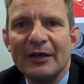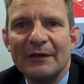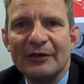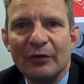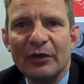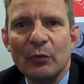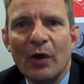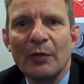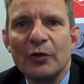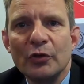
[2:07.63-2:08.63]
there's only
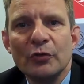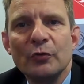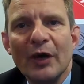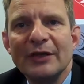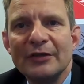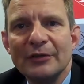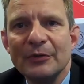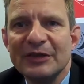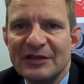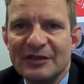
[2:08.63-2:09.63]
one good way to do
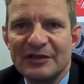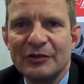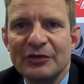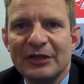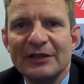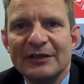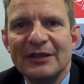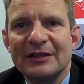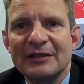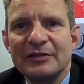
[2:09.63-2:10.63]
it. This is a utility
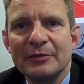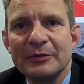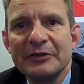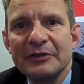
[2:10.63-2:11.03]
that distributes.